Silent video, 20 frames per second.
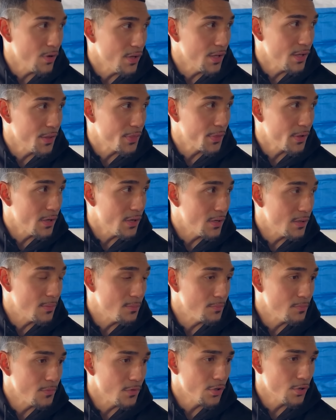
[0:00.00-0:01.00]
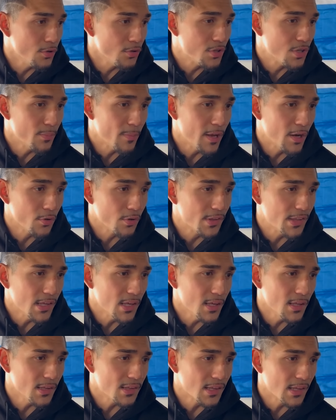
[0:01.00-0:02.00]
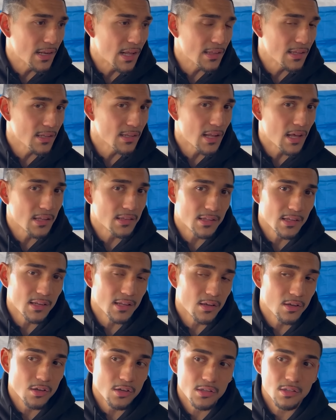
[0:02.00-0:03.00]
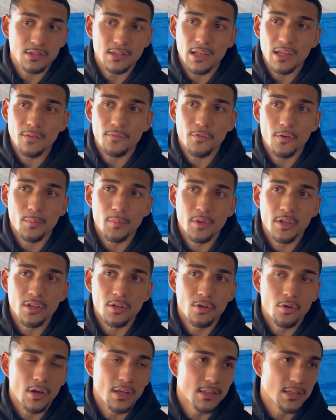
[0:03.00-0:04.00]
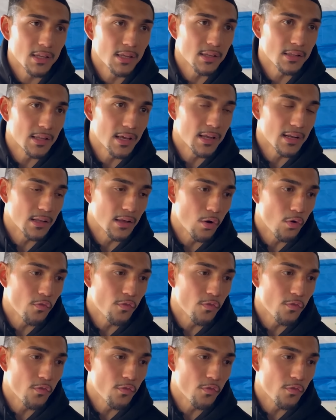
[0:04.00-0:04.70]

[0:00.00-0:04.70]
knockouts, has expressed a strong desire to face Crawford himself.